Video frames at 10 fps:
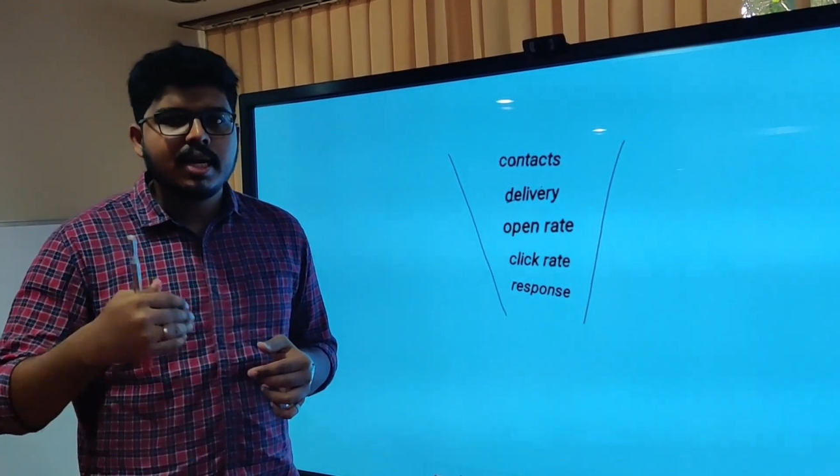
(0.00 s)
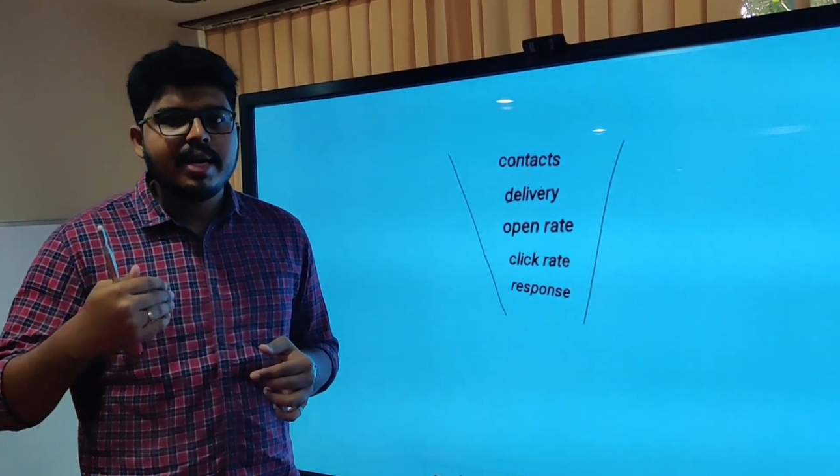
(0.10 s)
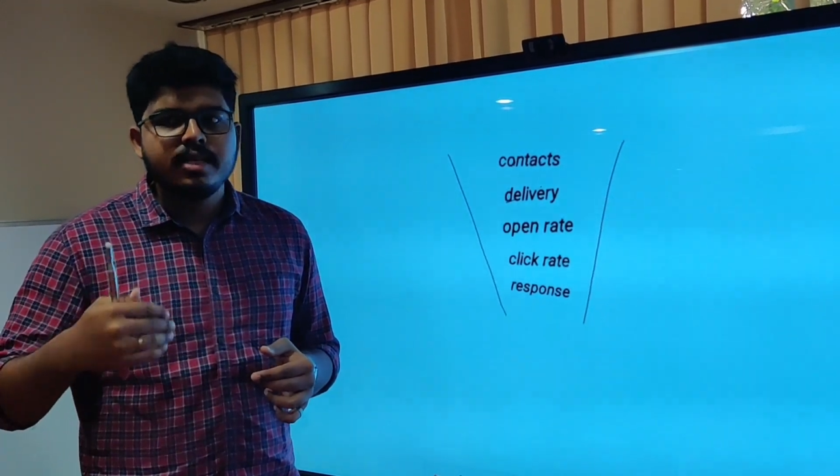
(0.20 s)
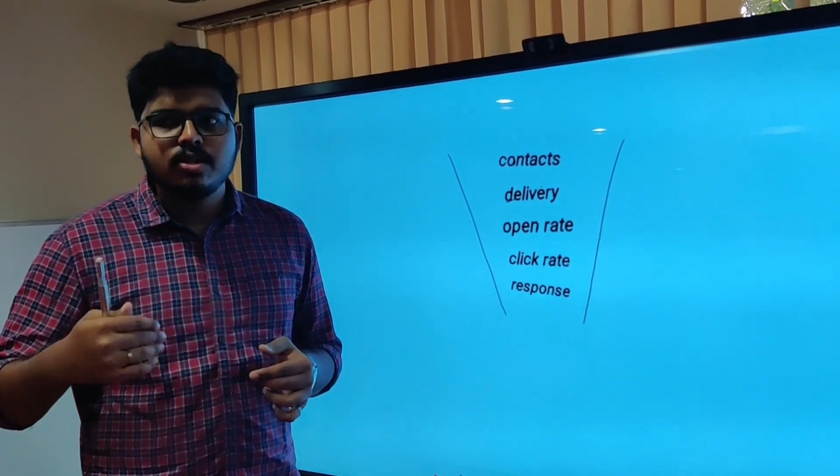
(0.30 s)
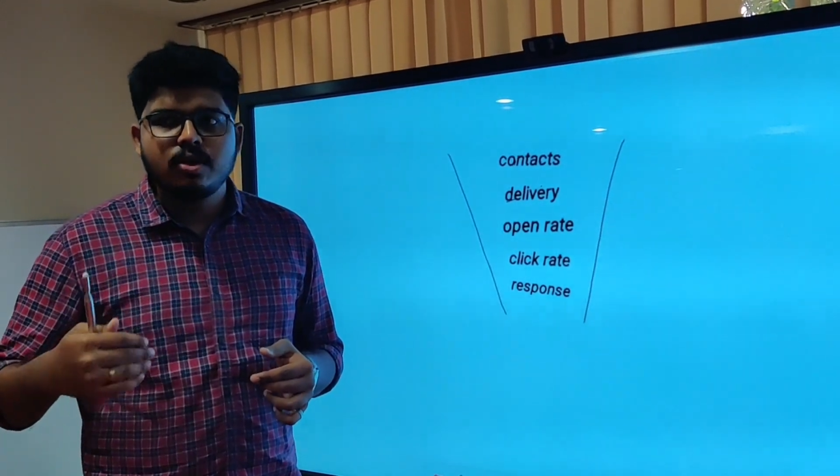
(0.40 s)

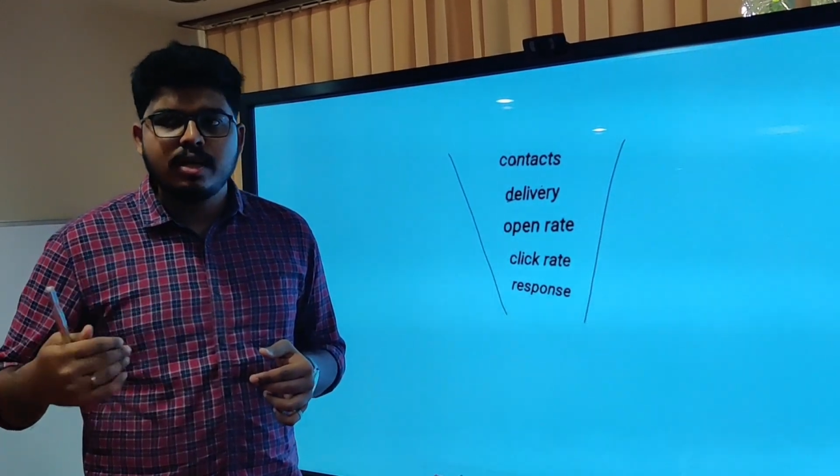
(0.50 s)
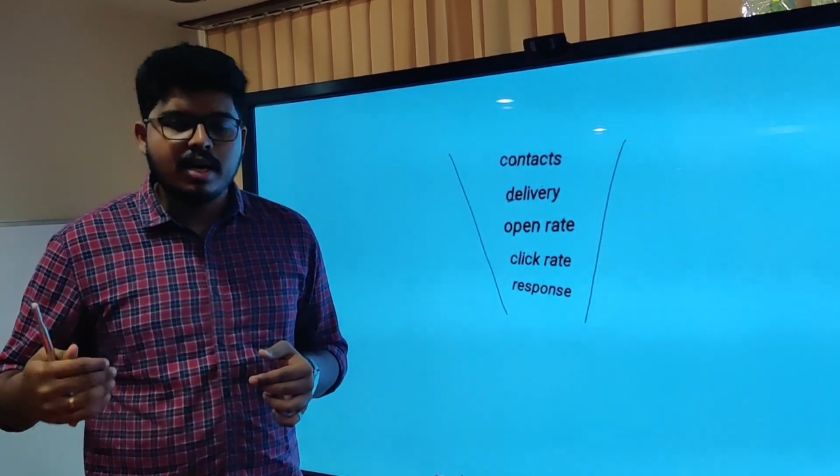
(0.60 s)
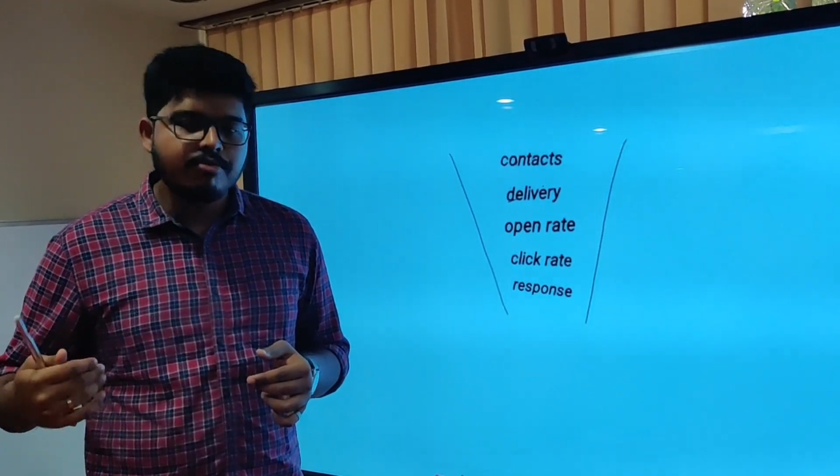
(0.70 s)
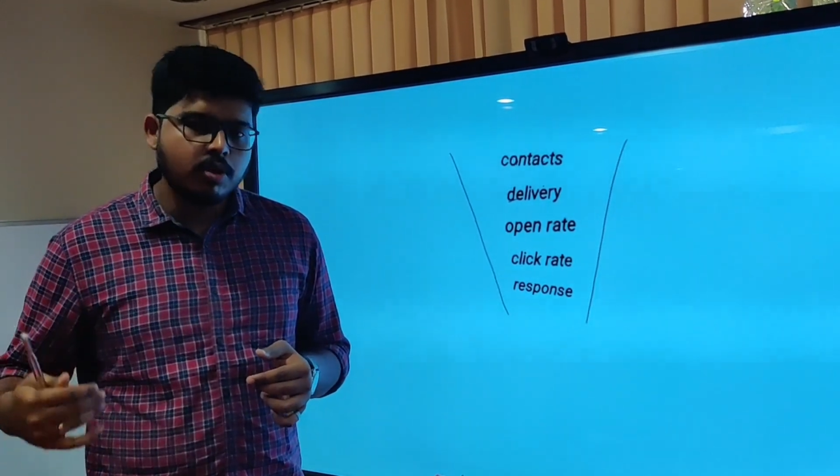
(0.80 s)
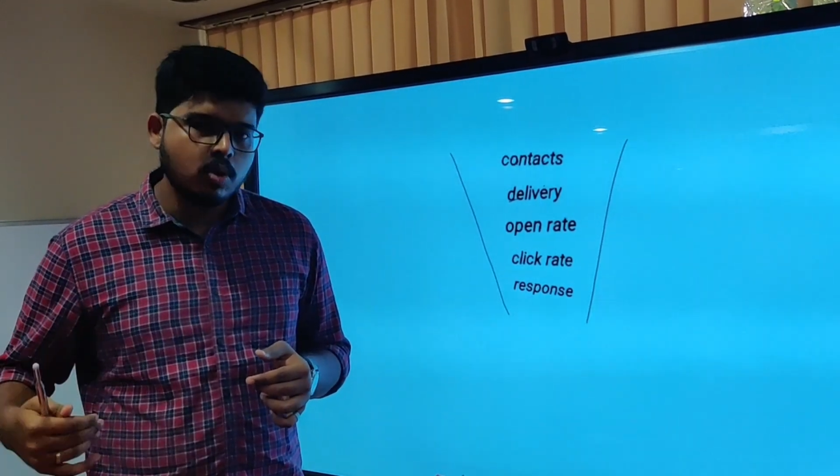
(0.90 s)
line is good
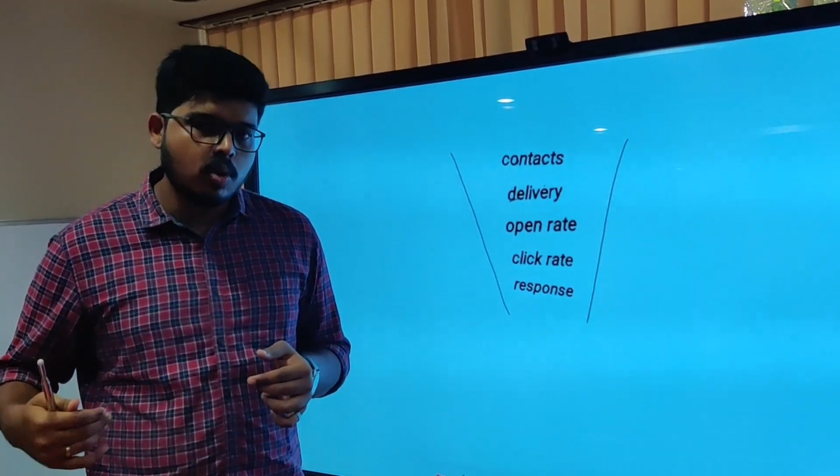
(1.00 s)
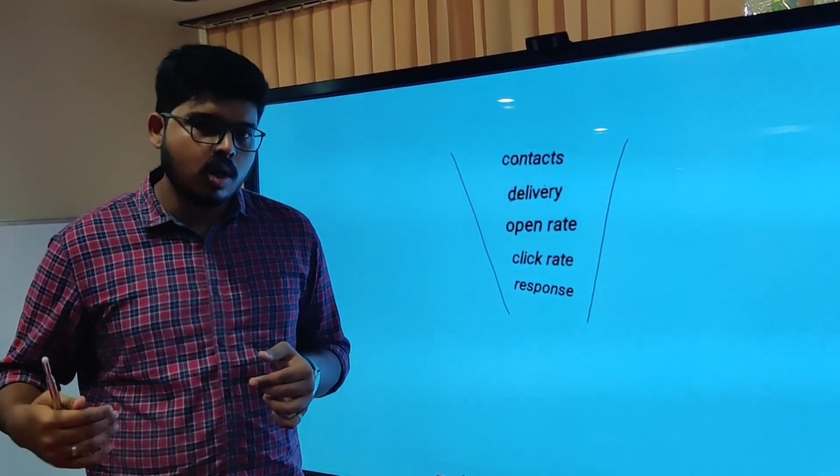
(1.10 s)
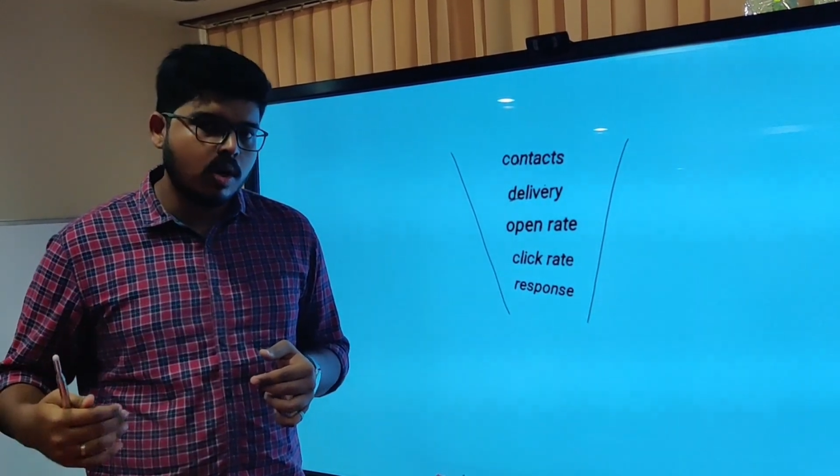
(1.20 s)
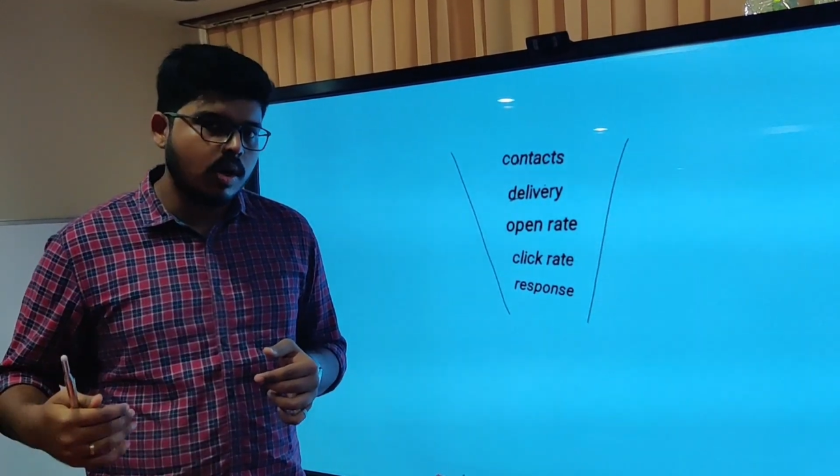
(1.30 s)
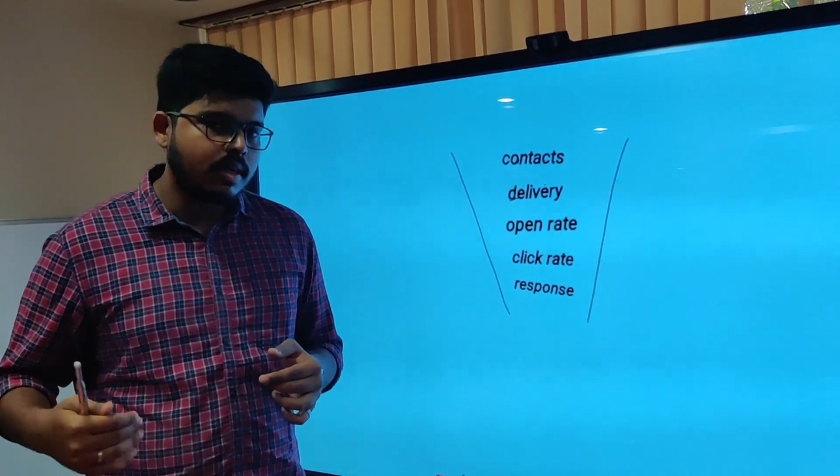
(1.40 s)
enough to go or
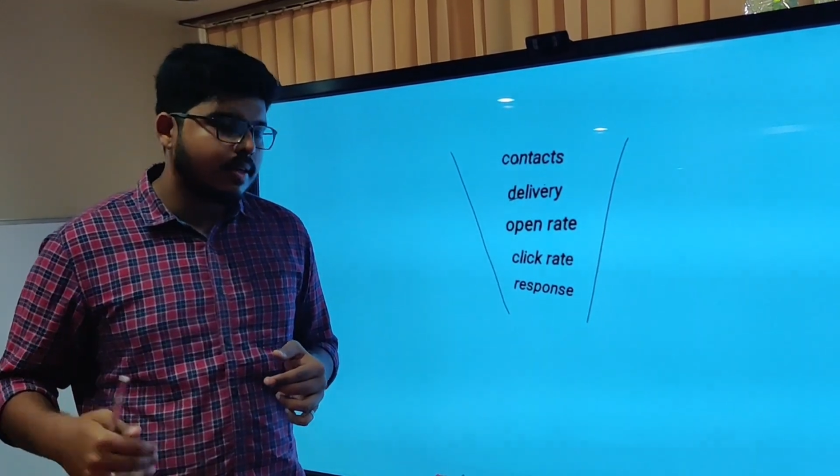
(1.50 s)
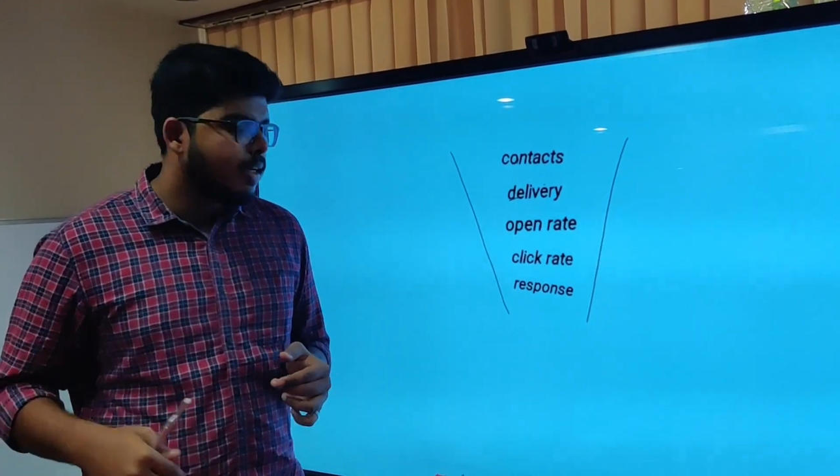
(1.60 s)
not.